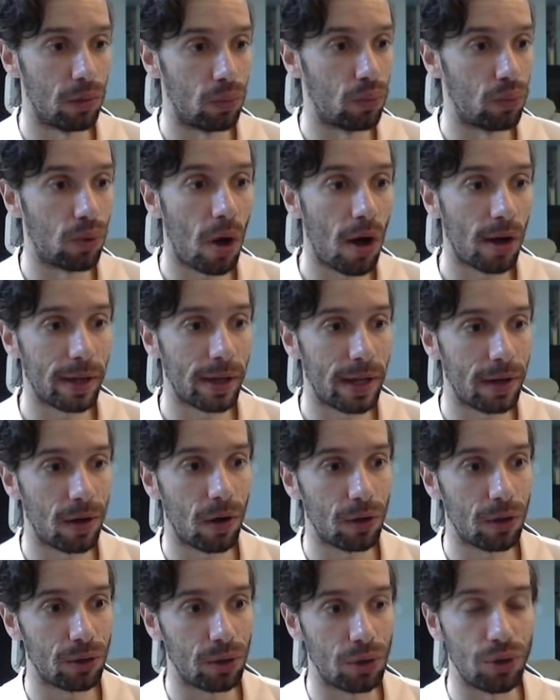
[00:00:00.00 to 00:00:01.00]
wrong at
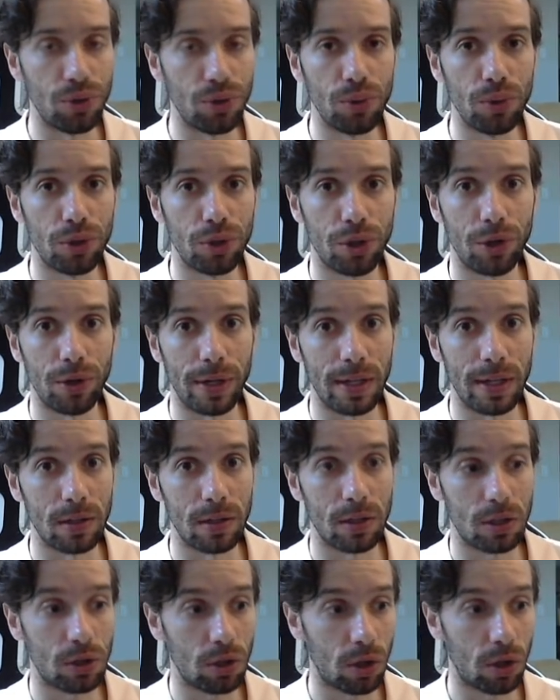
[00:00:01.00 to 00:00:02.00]
all to use her
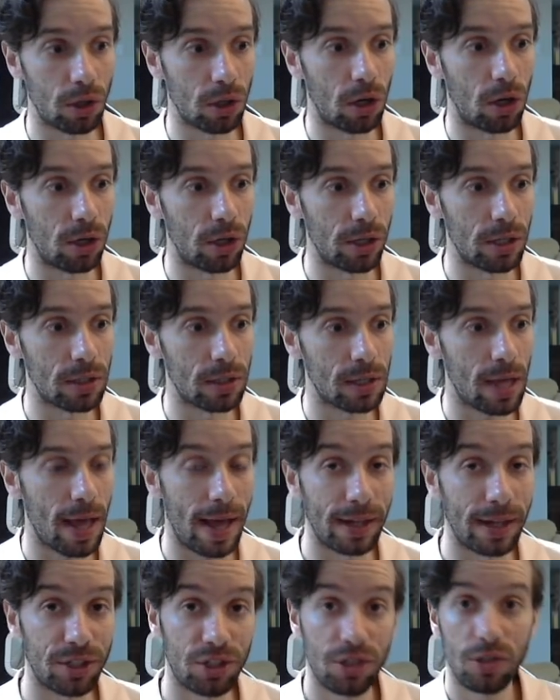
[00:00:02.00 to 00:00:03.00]
in Star Guardians,
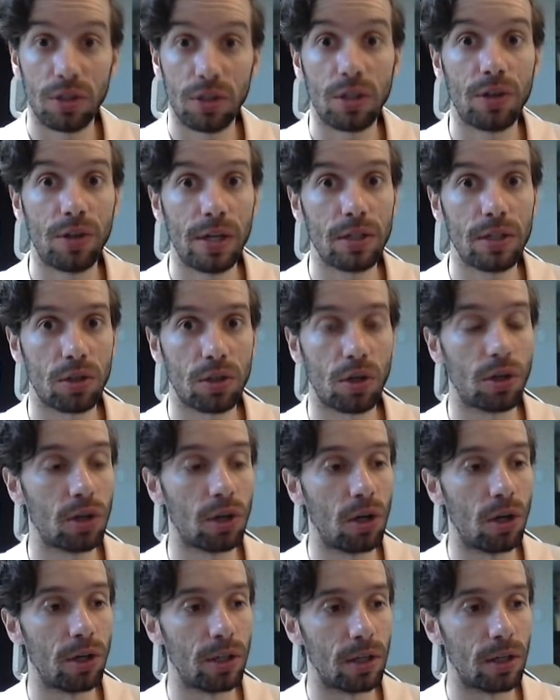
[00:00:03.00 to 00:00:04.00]
as she's a great Star
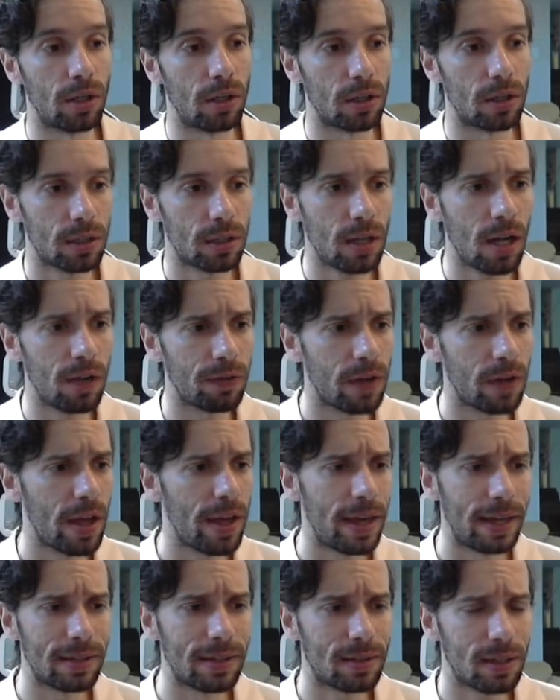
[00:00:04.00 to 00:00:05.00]
Guardian herself.
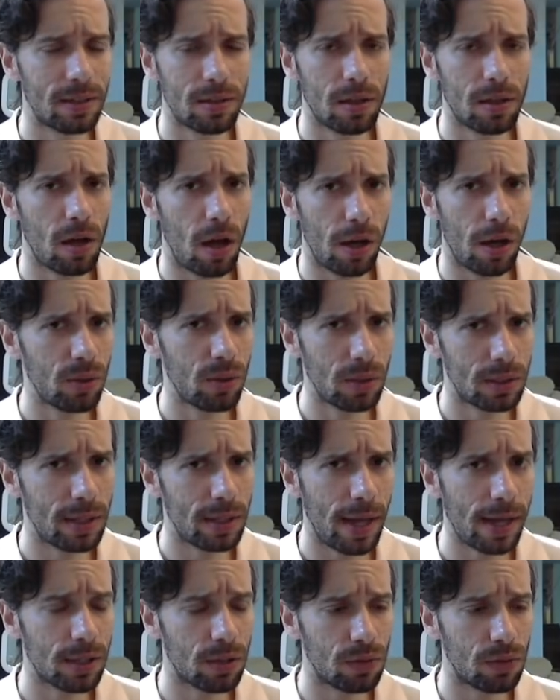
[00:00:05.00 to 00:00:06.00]
And since the auto
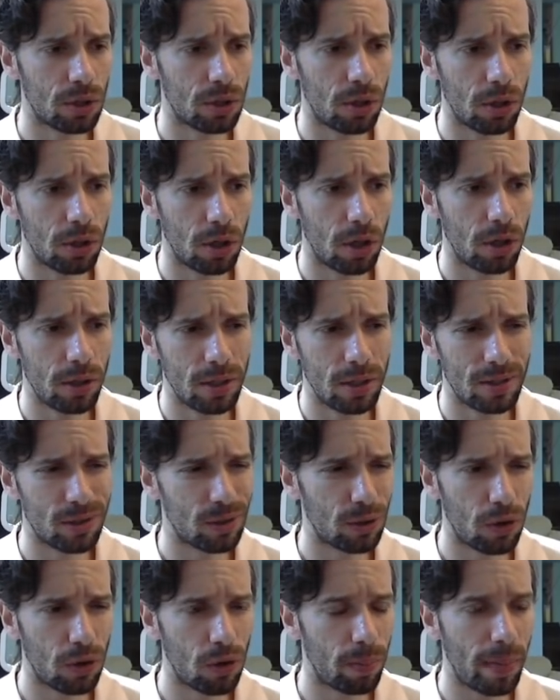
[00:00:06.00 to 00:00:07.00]
attacks of Star Guardians
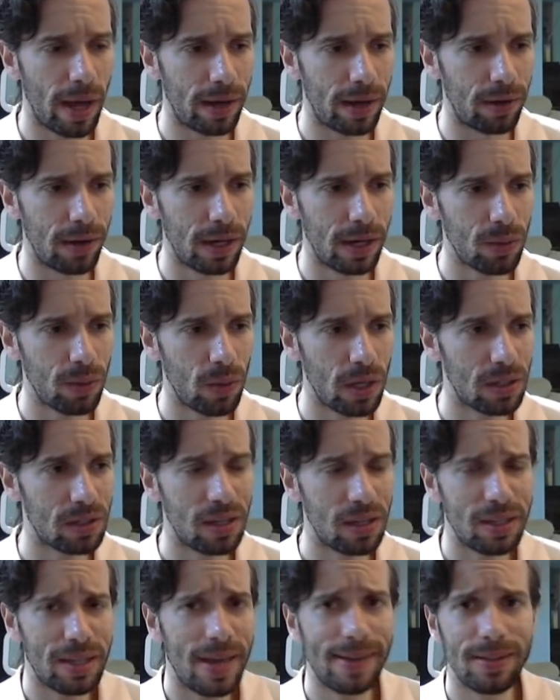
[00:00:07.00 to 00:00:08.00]
don't matter anyways,
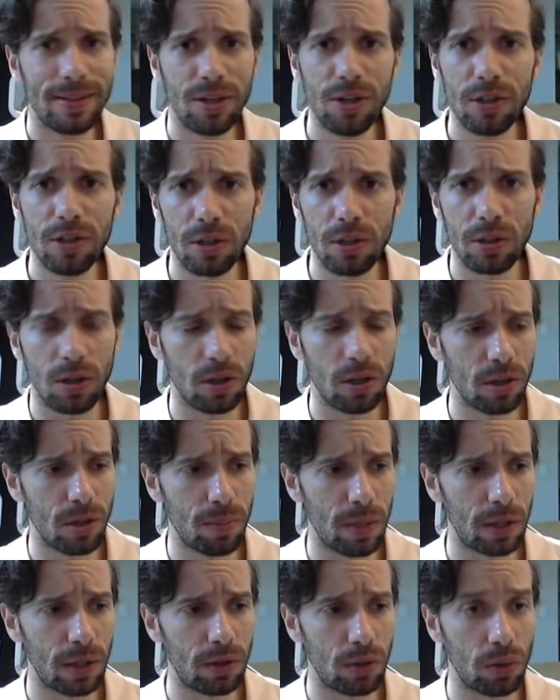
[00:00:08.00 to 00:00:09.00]
it can't hurt to turn
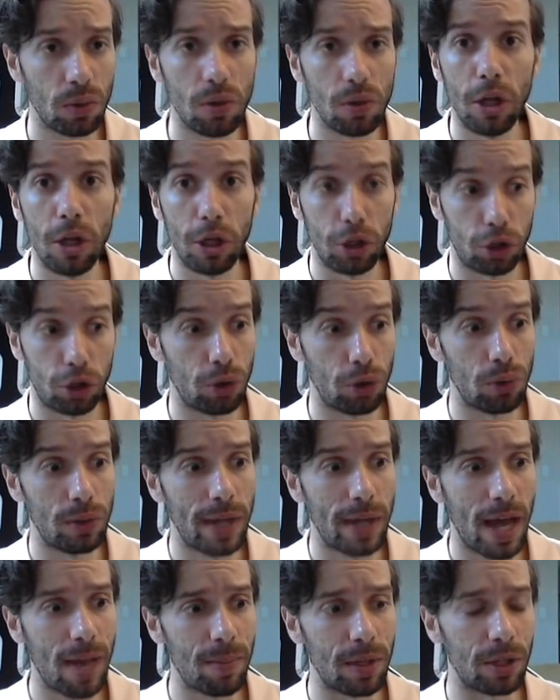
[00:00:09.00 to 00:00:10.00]
them into true
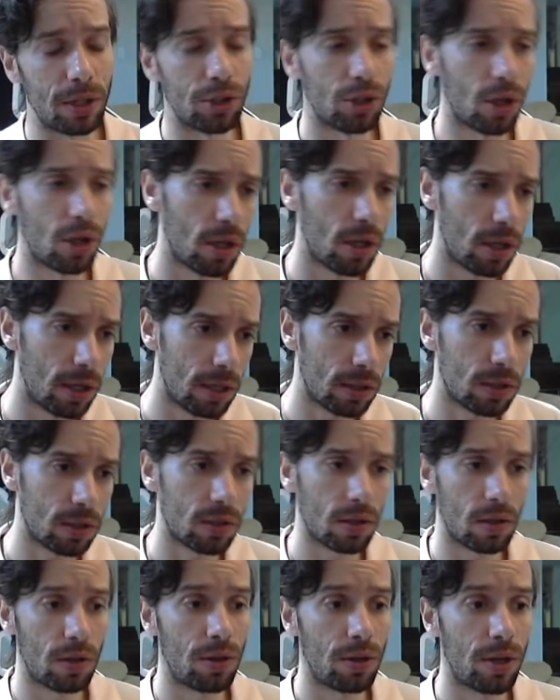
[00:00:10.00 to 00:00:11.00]
damage.
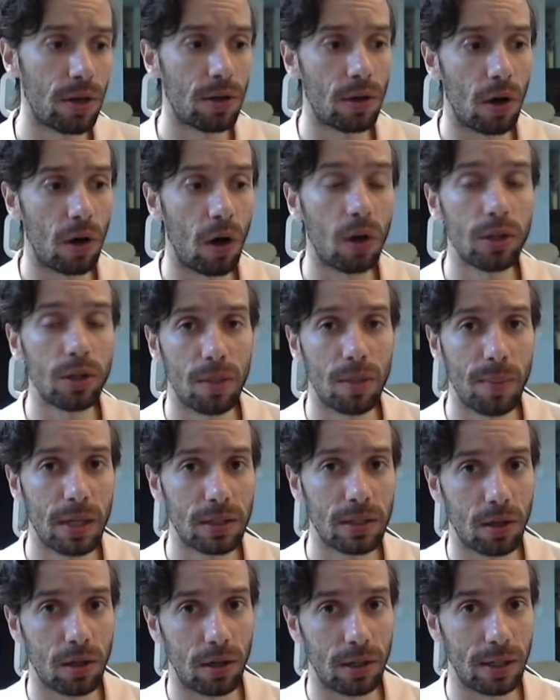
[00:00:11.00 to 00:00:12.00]
It's their
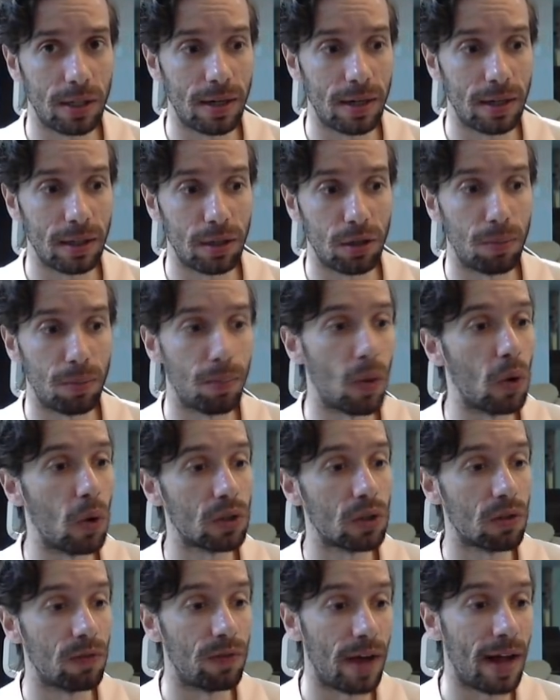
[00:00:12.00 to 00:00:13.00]
ultimates that are getting the
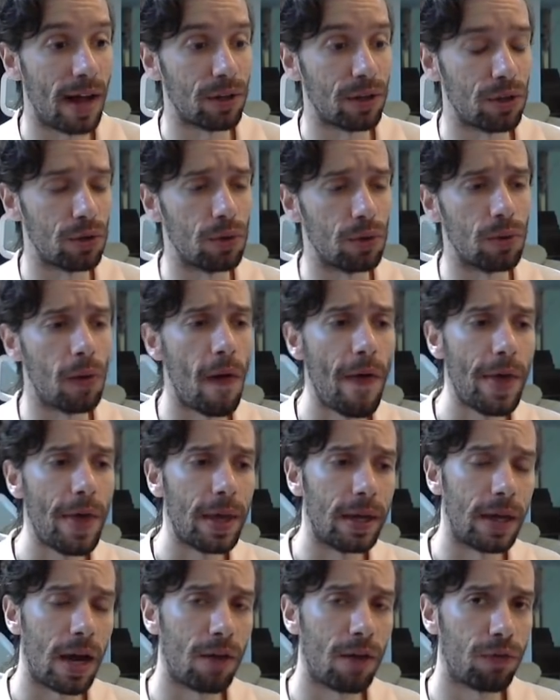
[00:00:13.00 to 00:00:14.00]
most value.
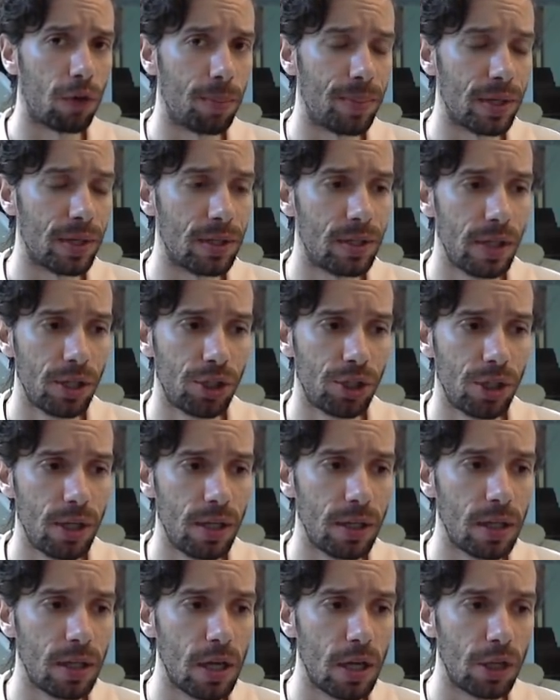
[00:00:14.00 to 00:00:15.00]
Now for
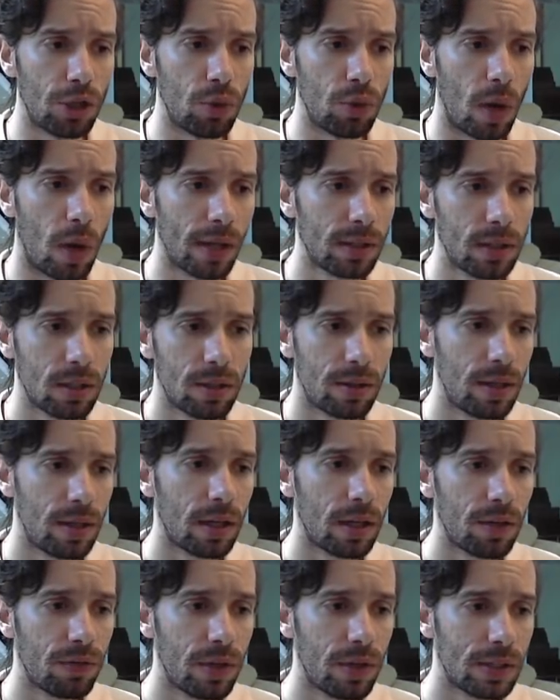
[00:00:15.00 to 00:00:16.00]
positioning, you want to
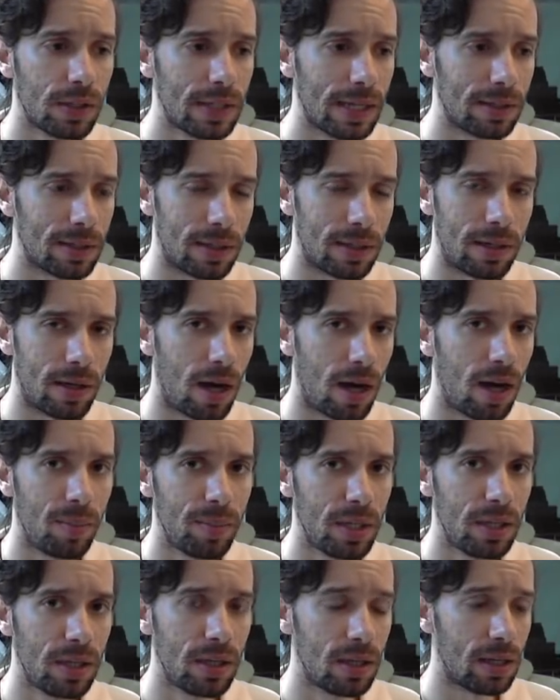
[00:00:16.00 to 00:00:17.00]
think of this as
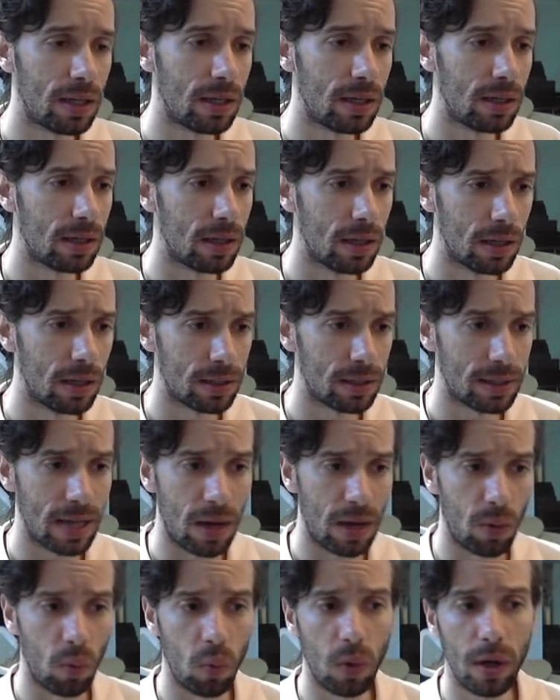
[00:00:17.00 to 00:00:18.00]
Nami in
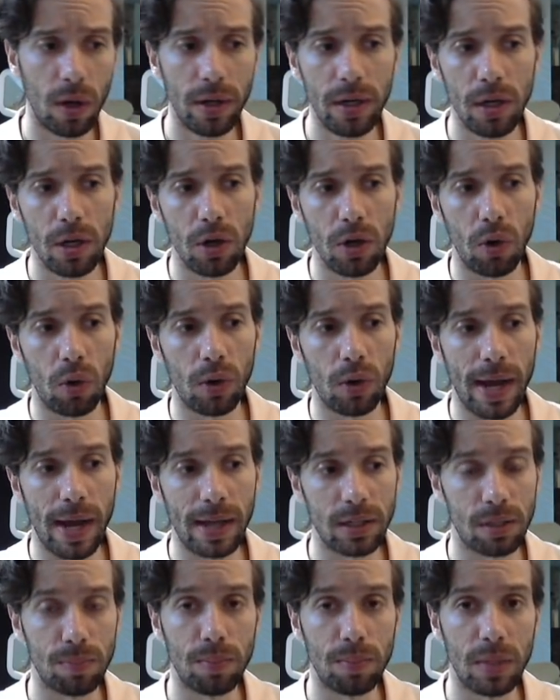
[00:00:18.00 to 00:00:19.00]
set 1 or
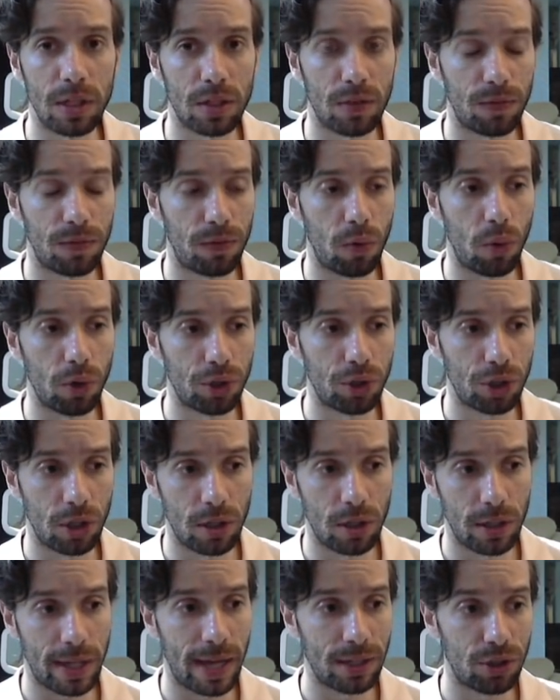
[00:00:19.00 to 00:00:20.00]
as Miss
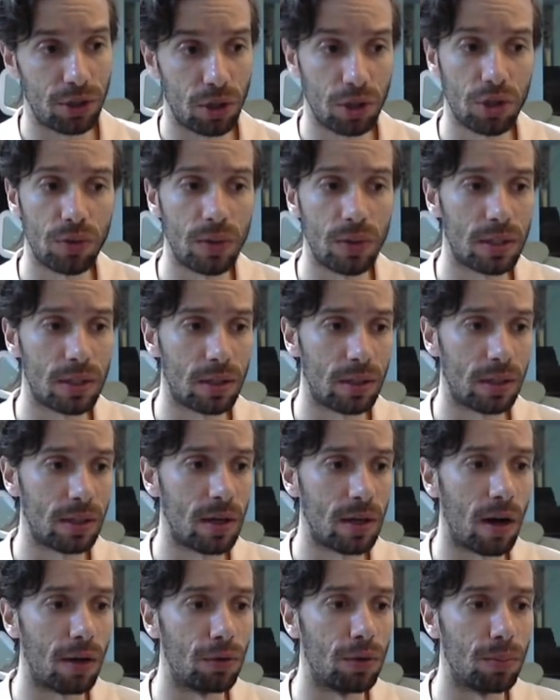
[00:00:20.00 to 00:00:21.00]
Fortune that just recently
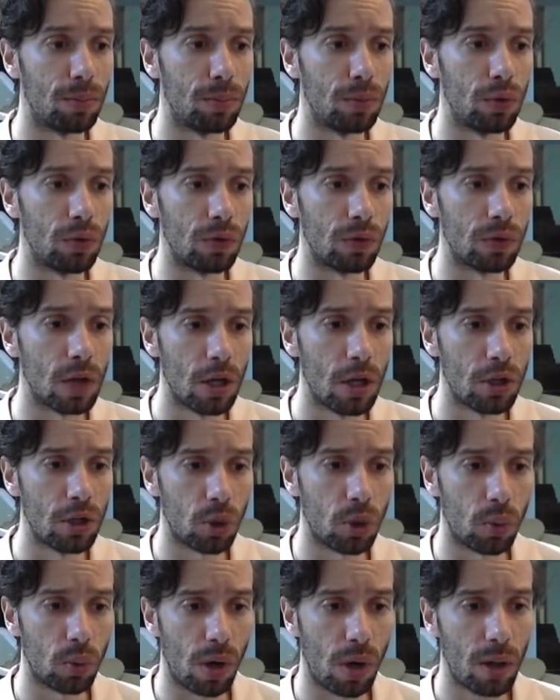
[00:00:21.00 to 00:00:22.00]
got removed.
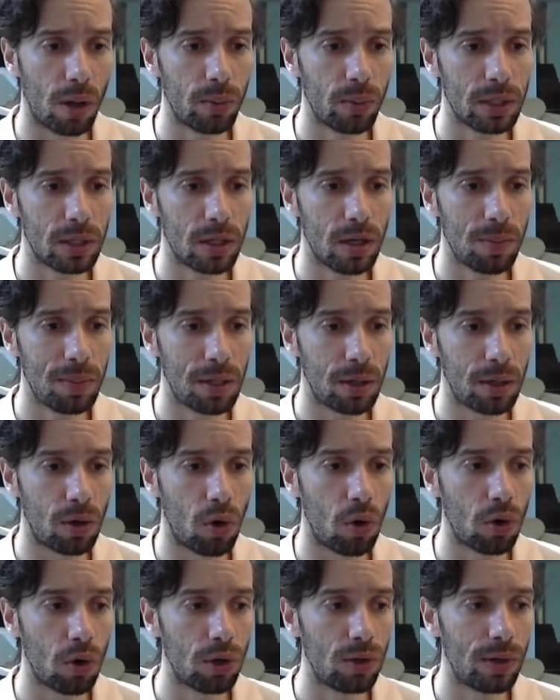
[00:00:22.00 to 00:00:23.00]
So we're always going to be
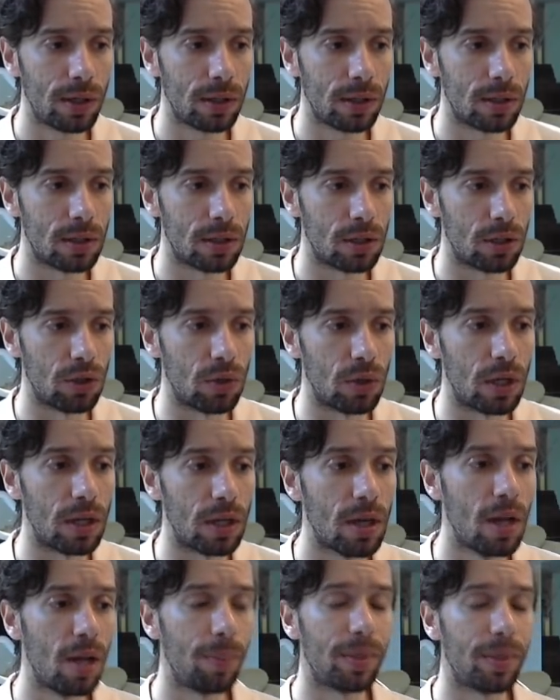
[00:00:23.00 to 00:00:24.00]
cornering this unit
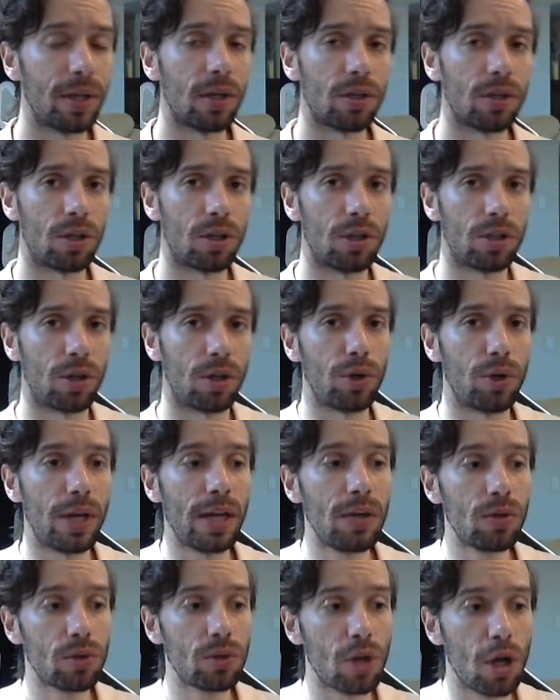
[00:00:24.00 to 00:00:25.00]
because her
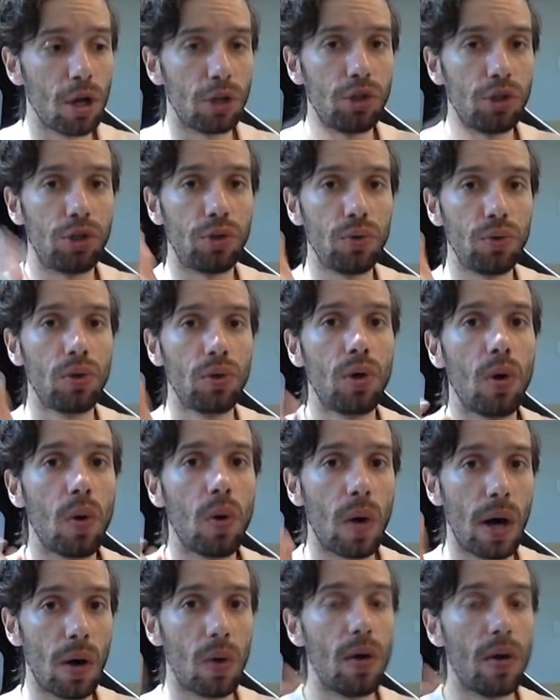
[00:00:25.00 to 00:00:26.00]
tornadoes do
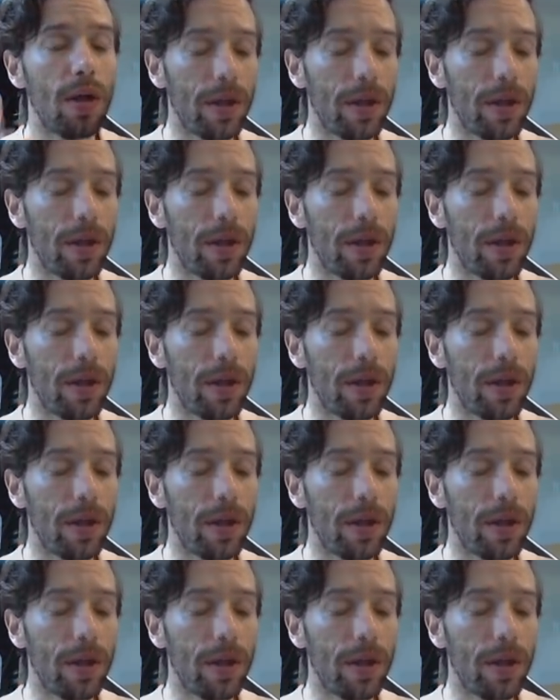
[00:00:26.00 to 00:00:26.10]
go out